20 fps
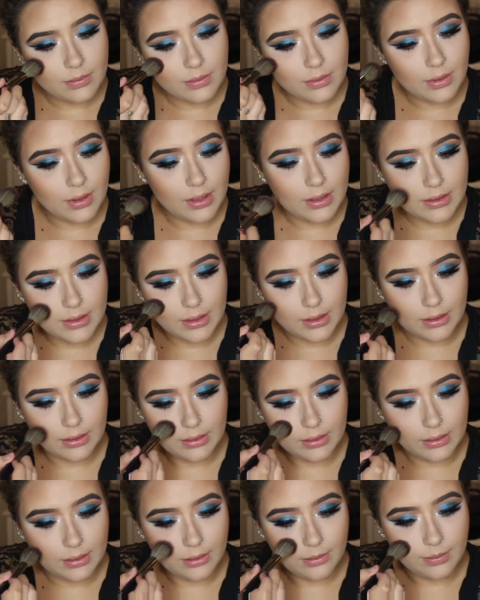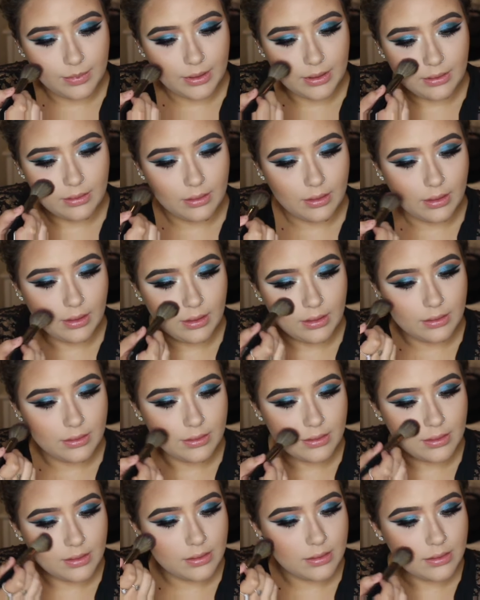I'm gonna take a little bit
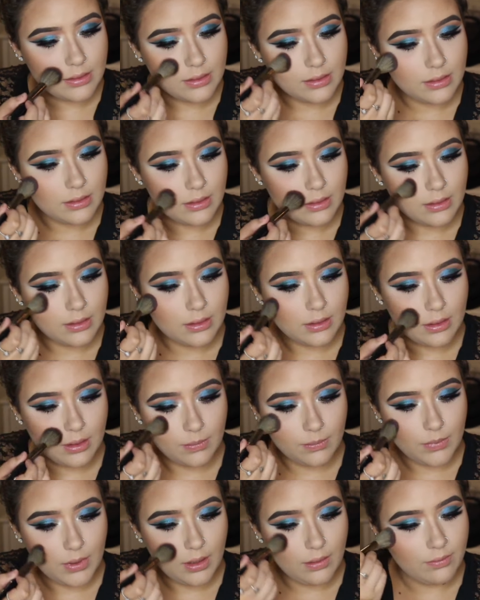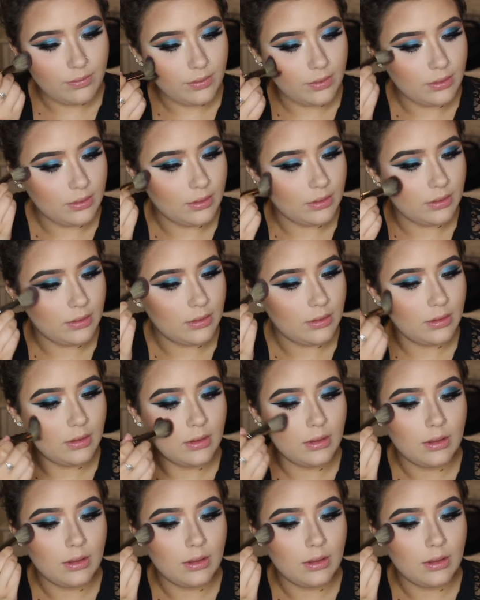and just, I'm not feeling,